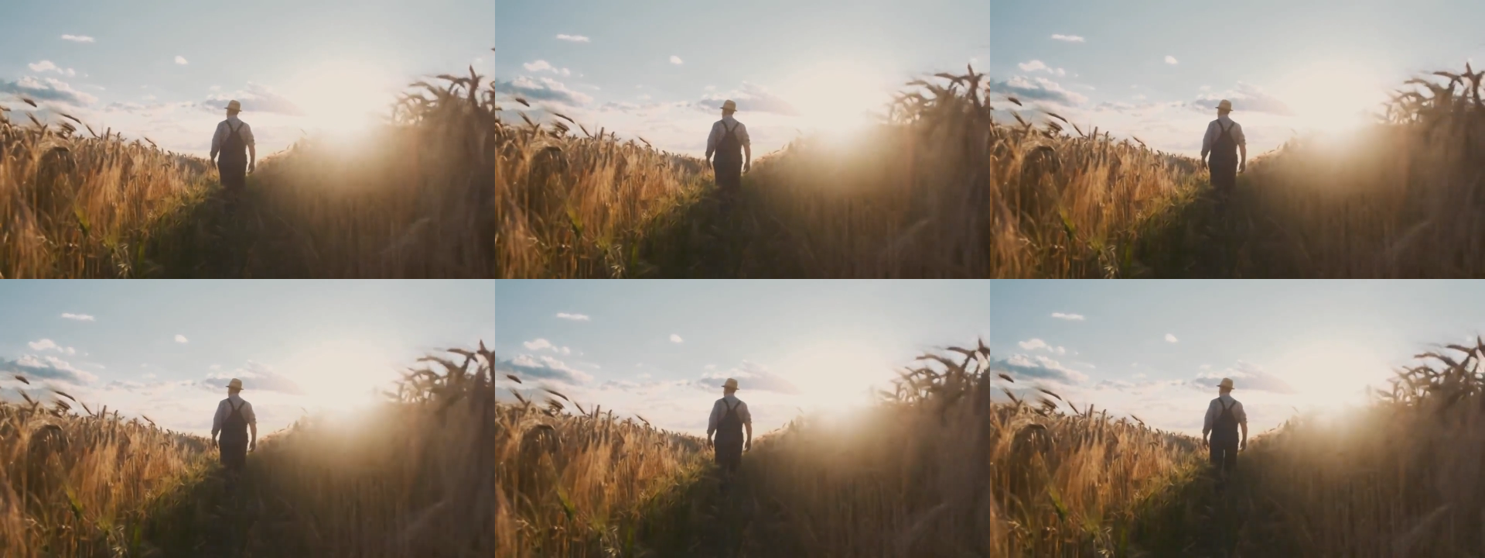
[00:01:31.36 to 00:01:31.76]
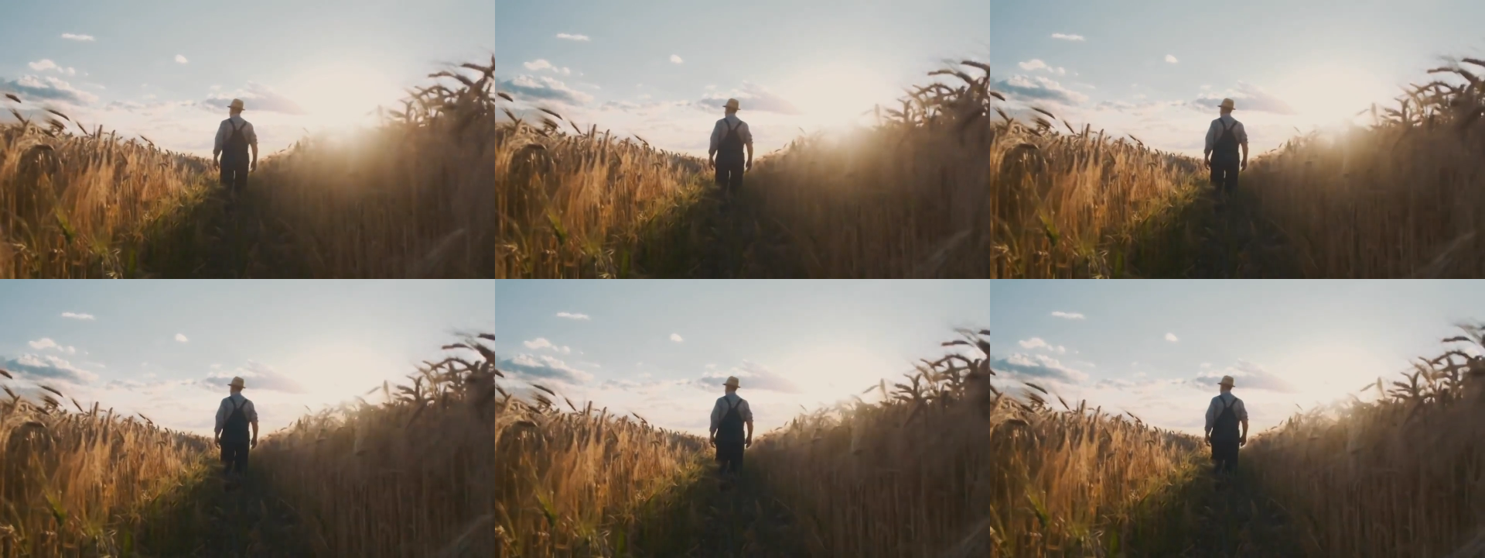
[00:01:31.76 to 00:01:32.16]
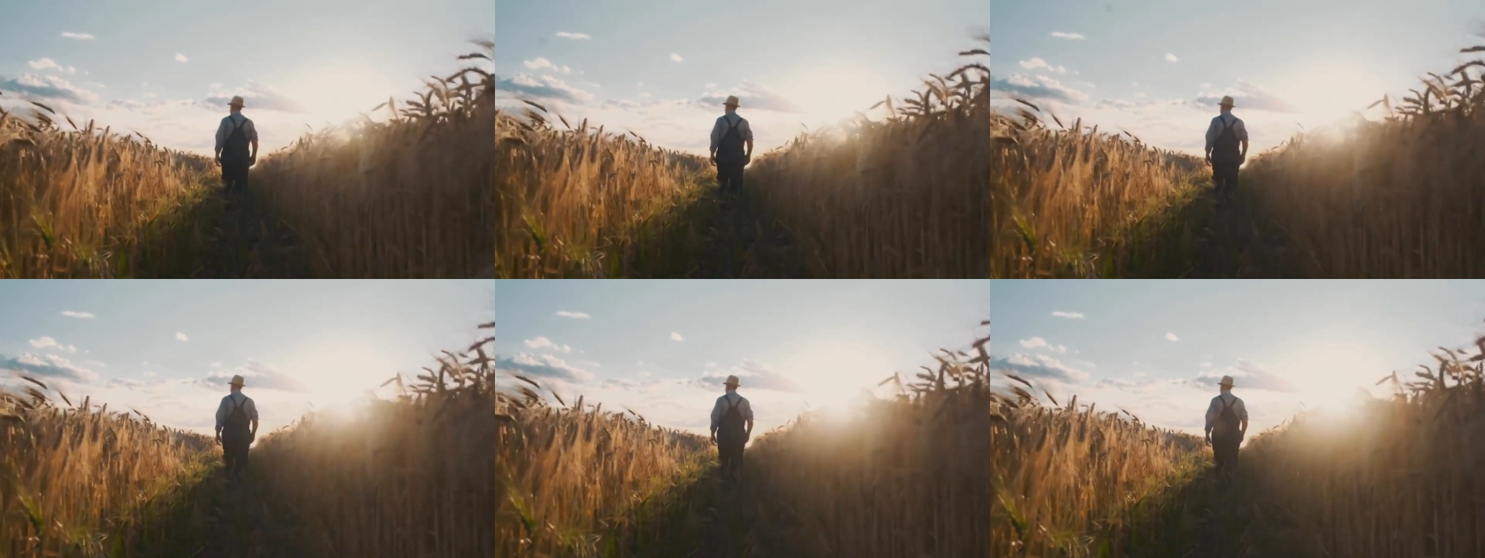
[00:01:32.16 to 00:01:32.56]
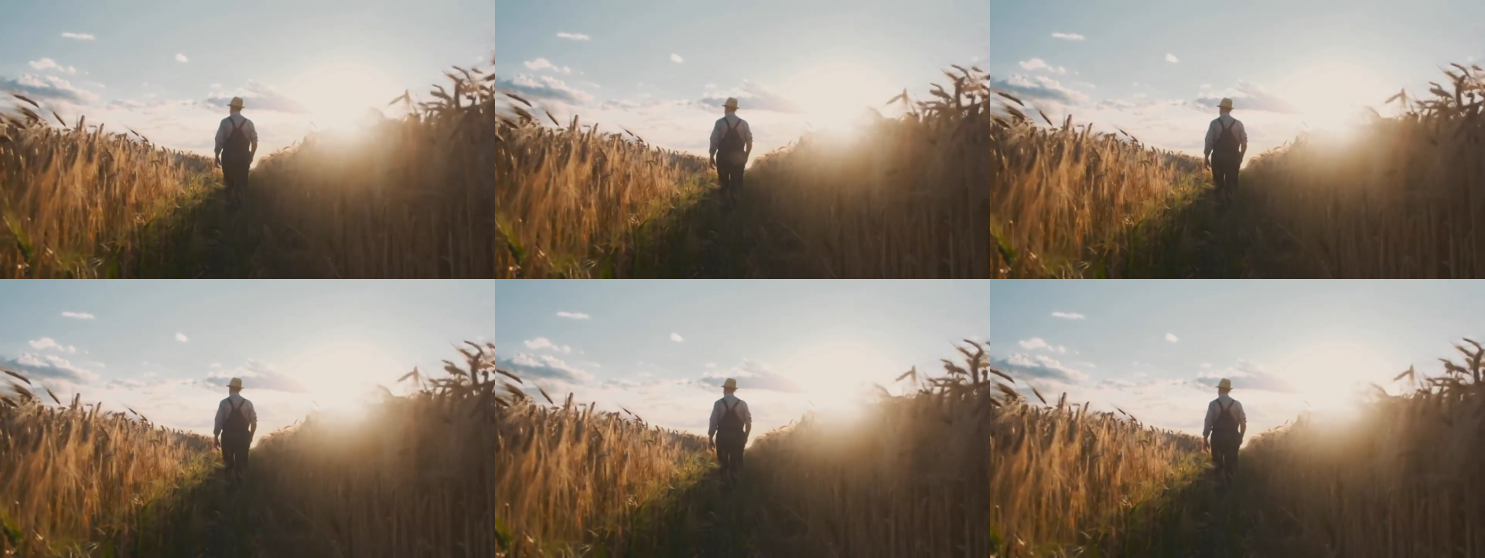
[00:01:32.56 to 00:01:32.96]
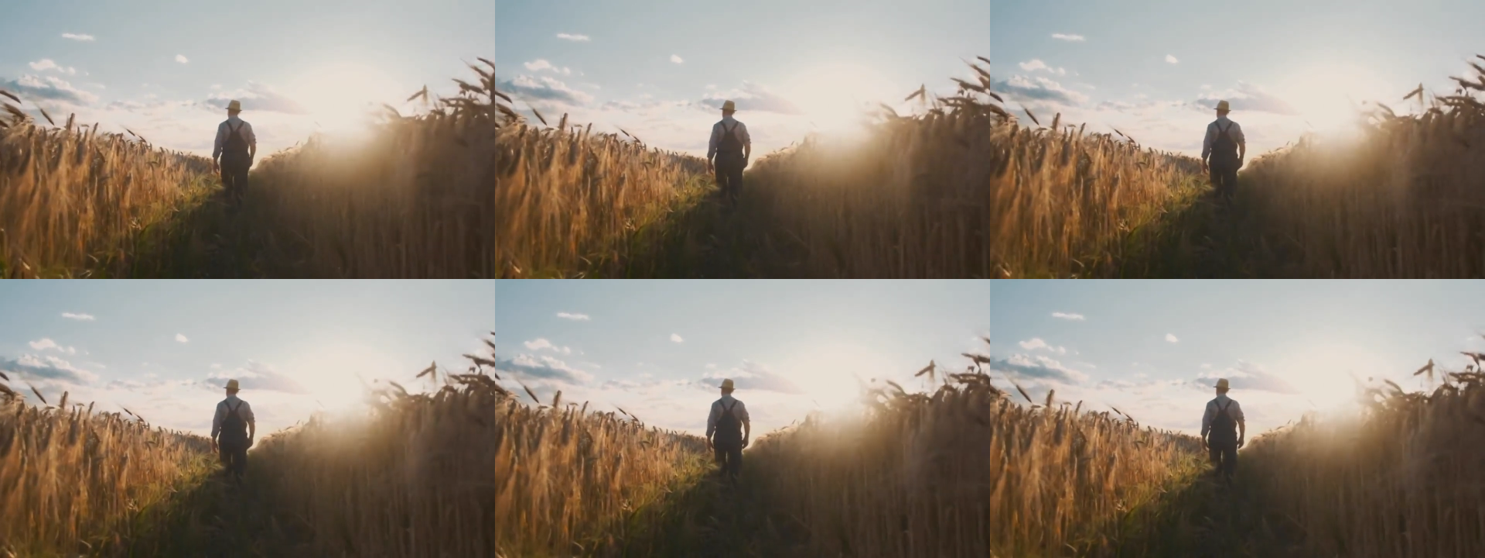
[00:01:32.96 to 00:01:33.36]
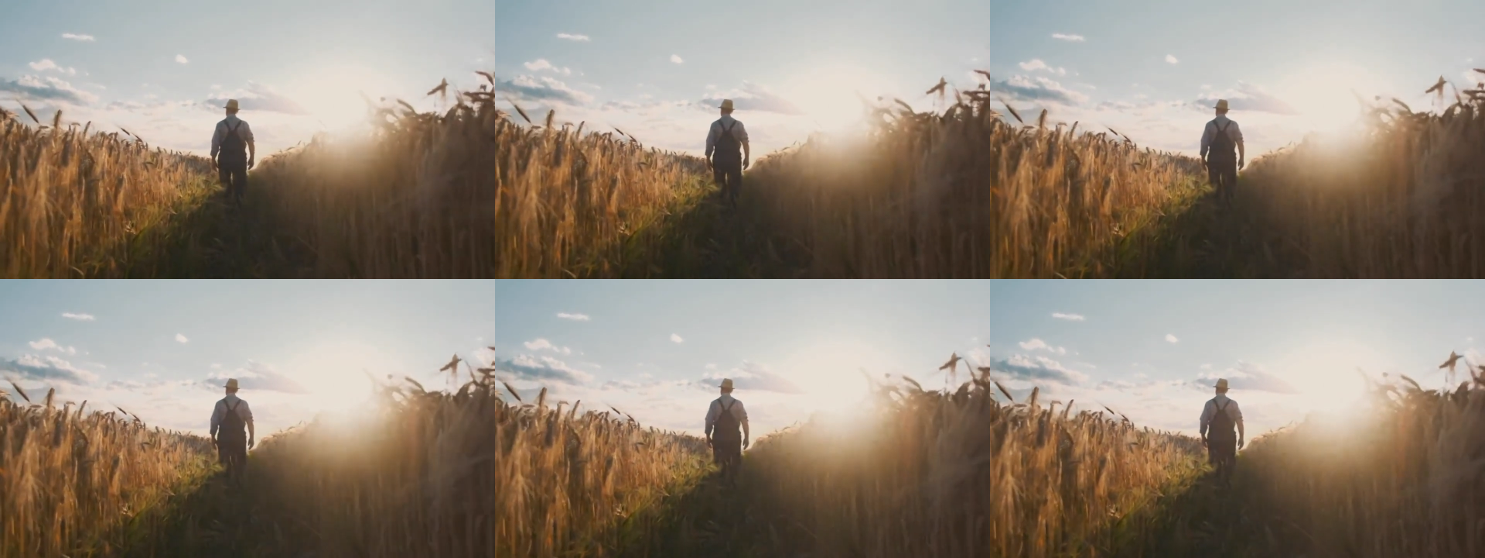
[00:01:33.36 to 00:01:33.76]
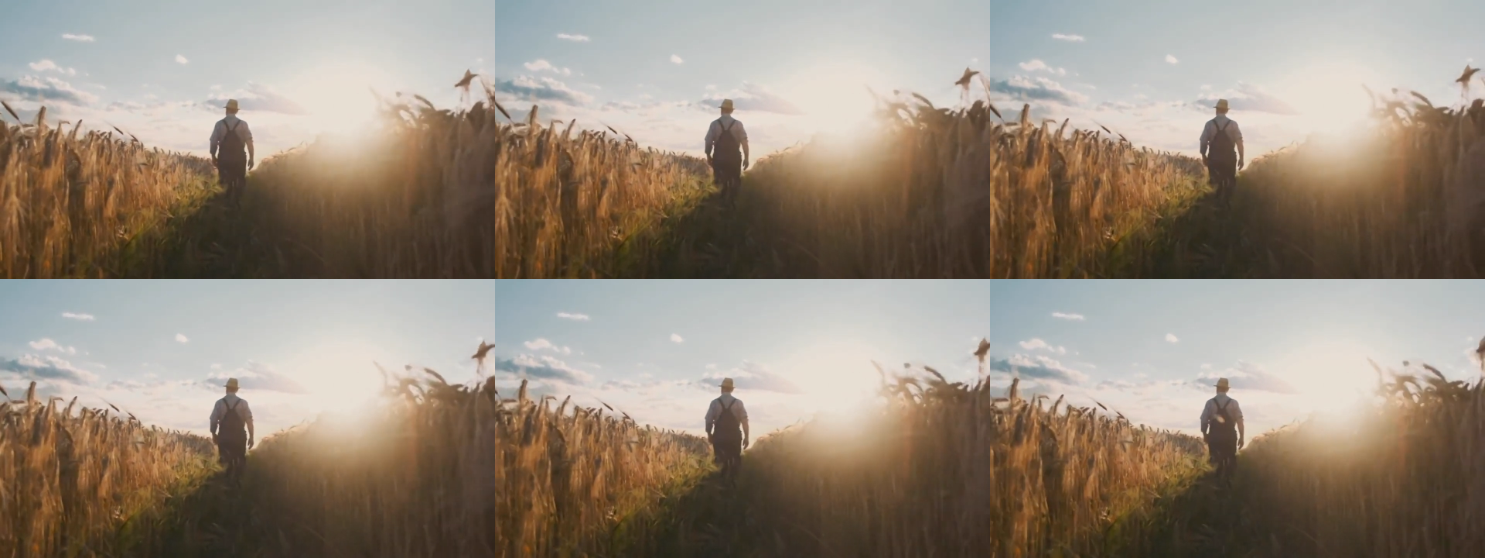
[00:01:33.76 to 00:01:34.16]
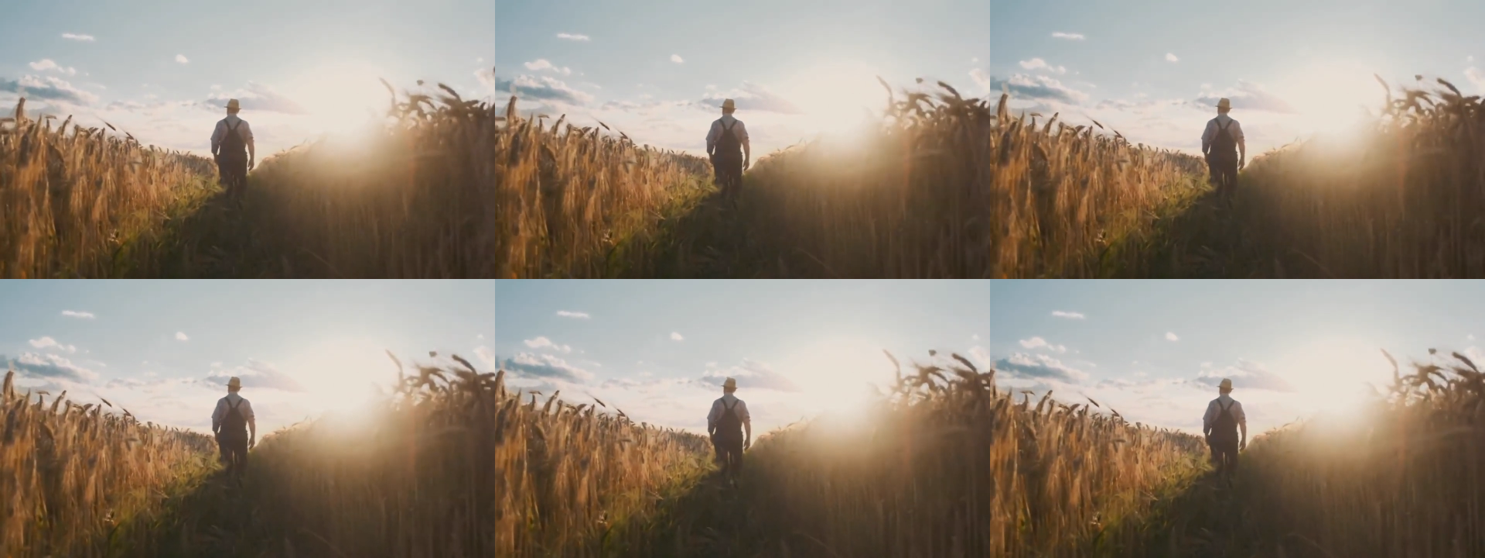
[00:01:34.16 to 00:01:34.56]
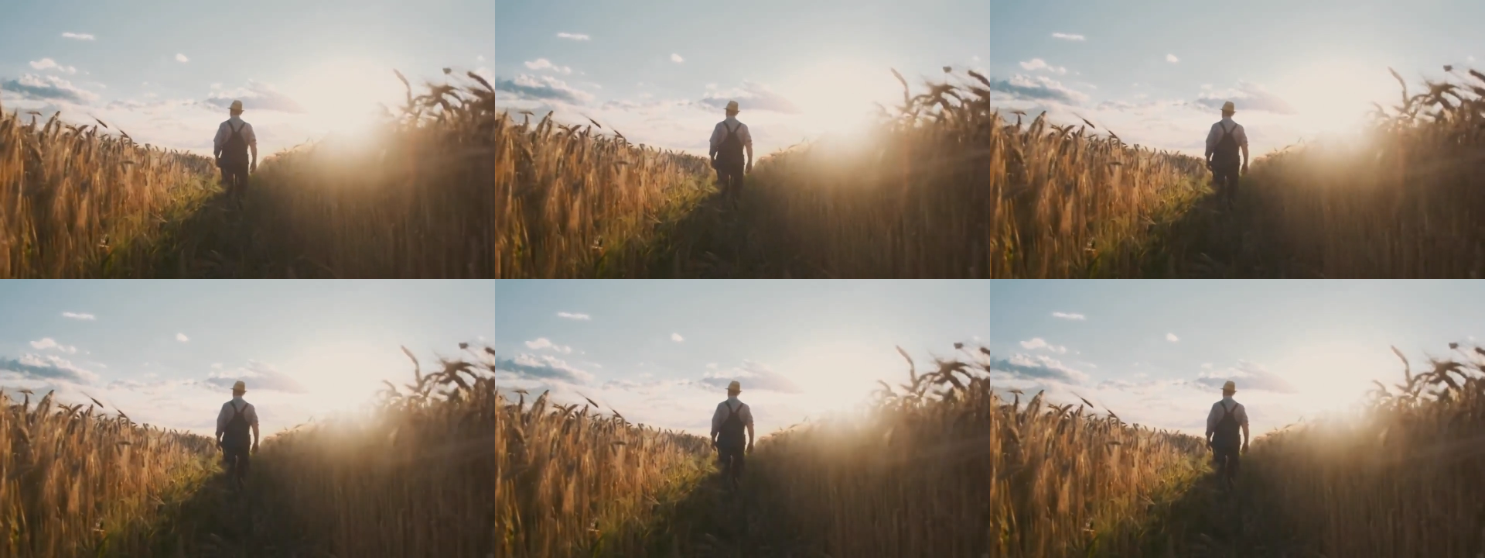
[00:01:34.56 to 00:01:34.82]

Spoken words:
No face is visible, so there are no lips to read.